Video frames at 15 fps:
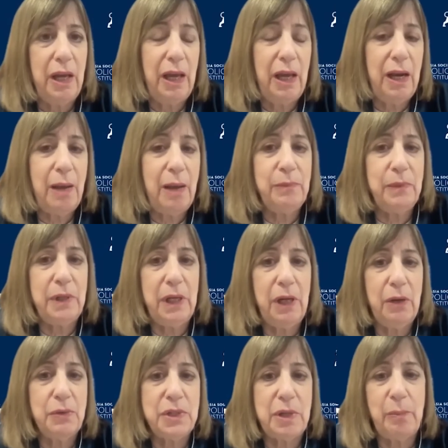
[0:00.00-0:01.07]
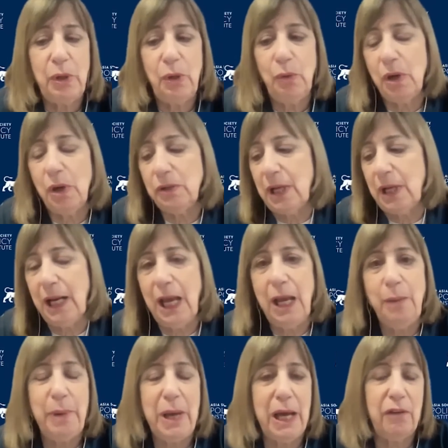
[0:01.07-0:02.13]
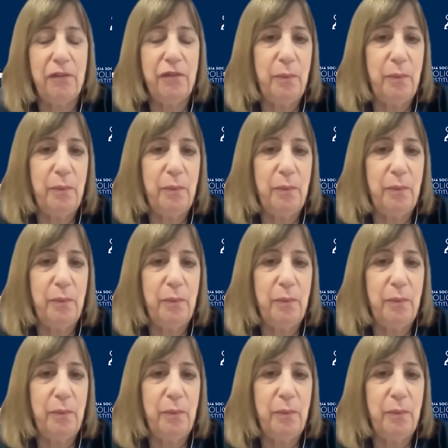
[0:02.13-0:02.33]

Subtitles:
And I'm, you know, someone who worked on APEC